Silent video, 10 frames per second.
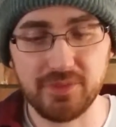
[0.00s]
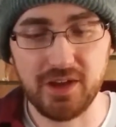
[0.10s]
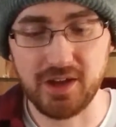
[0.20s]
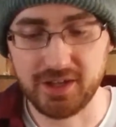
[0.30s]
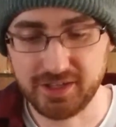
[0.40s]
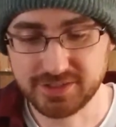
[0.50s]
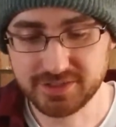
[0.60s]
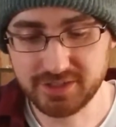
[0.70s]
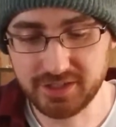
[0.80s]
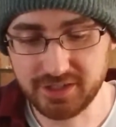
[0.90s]

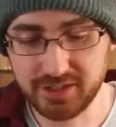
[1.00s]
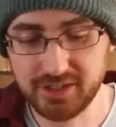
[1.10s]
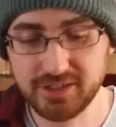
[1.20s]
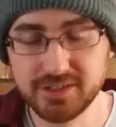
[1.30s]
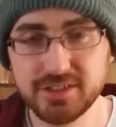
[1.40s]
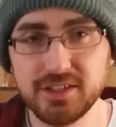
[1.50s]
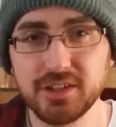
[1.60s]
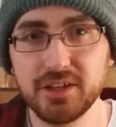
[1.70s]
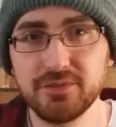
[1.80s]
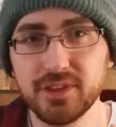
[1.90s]
It's the EDC
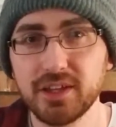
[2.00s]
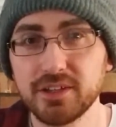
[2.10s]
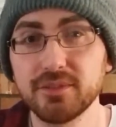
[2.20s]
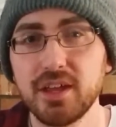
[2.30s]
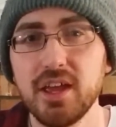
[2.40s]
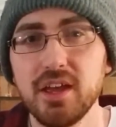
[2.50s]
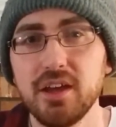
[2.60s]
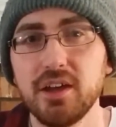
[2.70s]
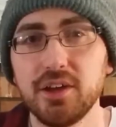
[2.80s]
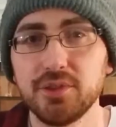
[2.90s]
knife that
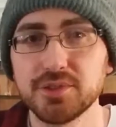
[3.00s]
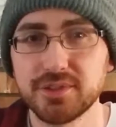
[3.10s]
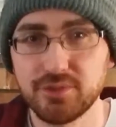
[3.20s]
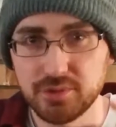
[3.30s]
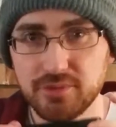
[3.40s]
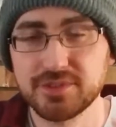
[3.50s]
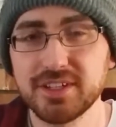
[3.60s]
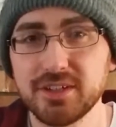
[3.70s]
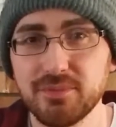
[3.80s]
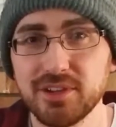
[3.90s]
those of you who have
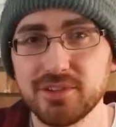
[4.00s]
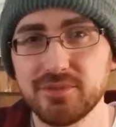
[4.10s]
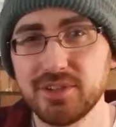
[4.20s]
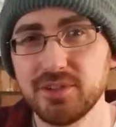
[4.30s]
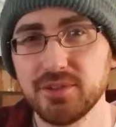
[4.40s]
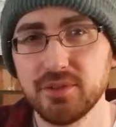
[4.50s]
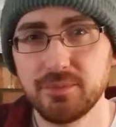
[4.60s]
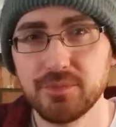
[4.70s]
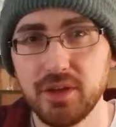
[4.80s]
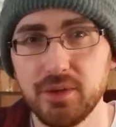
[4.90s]
seen my other video.
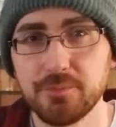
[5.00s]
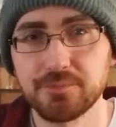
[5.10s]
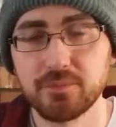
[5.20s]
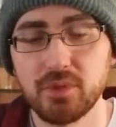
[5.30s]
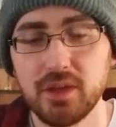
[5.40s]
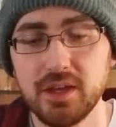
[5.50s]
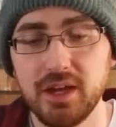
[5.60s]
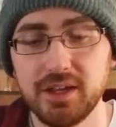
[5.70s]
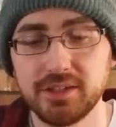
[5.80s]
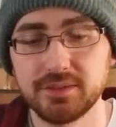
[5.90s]

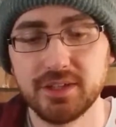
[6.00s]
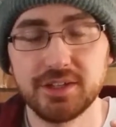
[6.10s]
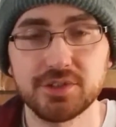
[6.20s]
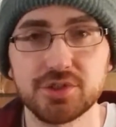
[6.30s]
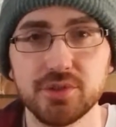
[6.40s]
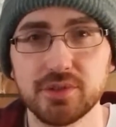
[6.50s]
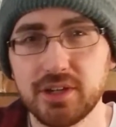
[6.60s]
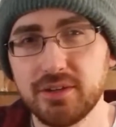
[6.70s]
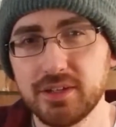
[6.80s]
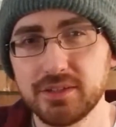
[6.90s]
I kind of showed
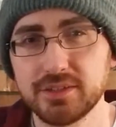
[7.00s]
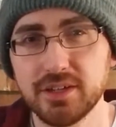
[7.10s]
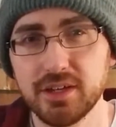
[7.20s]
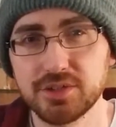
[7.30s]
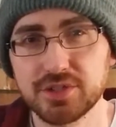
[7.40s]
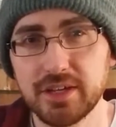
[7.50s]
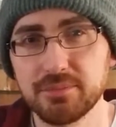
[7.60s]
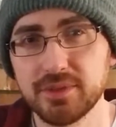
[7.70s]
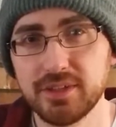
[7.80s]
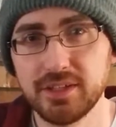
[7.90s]
how I
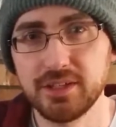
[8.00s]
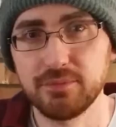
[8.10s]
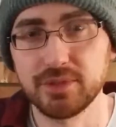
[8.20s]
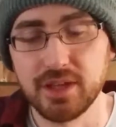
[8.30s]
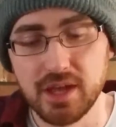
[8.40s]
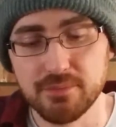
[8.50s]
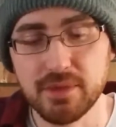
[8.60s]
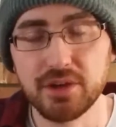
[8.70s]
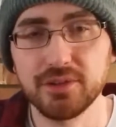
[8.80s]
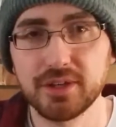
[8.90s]
shaped the
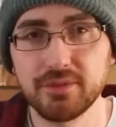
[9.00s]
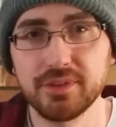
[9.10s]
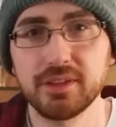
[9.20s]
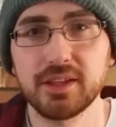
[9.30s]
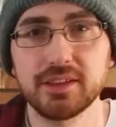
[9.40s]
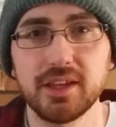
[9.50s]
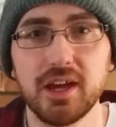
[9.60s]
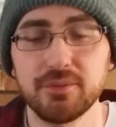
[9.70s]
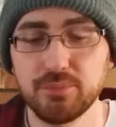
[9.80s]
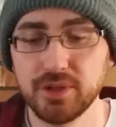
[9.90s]
metal and everything like
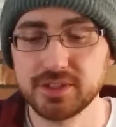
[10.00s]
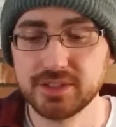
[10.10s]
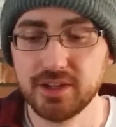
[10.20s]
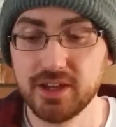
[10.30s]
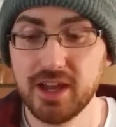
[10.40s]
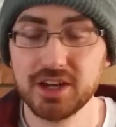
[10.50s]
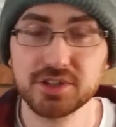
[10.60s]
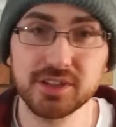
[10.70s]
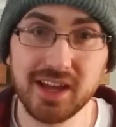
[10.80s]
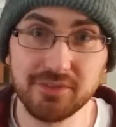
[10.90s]
that, but I
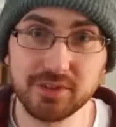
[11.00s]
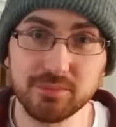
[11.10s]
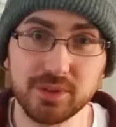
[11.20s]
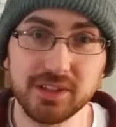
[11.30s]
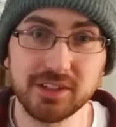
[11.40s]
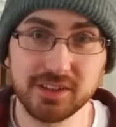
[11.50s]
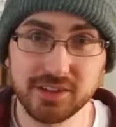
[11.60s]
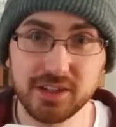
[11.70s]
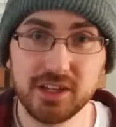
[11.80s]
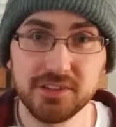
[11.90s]
actually have completed the
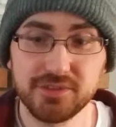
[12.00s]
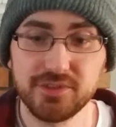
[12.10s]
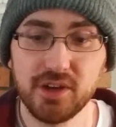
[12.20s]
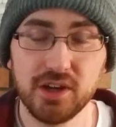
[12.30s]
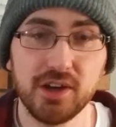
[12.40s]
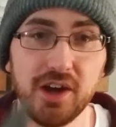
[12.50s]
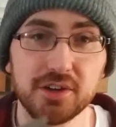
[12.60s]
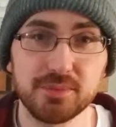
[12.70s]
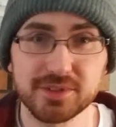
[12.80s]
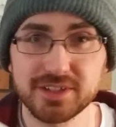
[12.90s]
knife
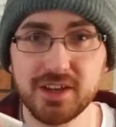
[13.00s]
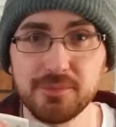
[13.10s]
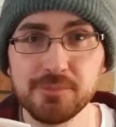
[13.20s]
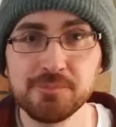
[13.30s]
100%.